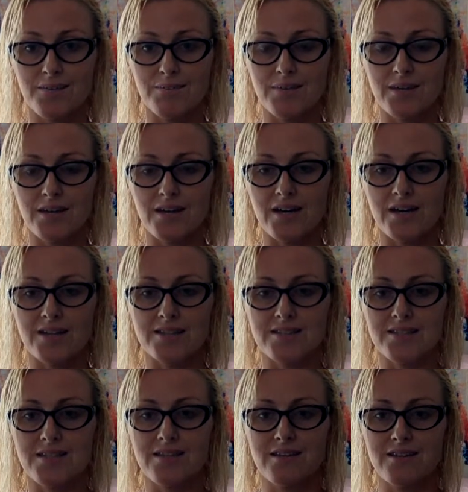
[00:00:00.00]

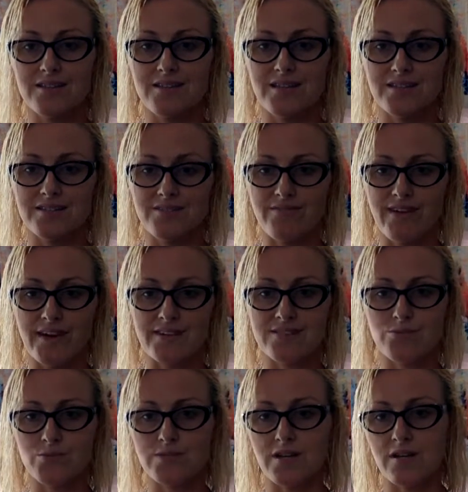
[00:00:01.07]
because this
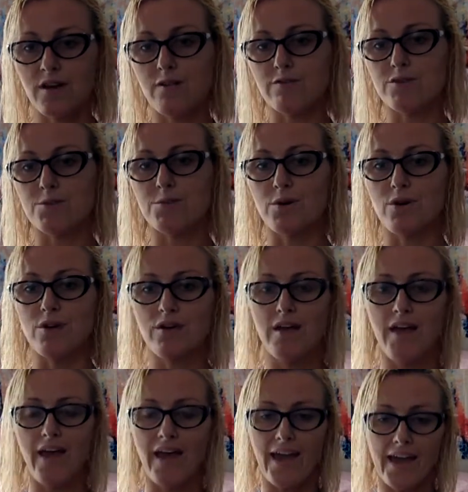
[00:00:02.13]
vest was uncomfortable.
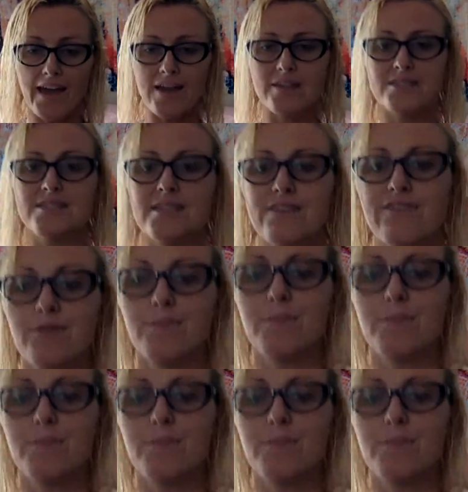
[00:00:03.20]
And see, for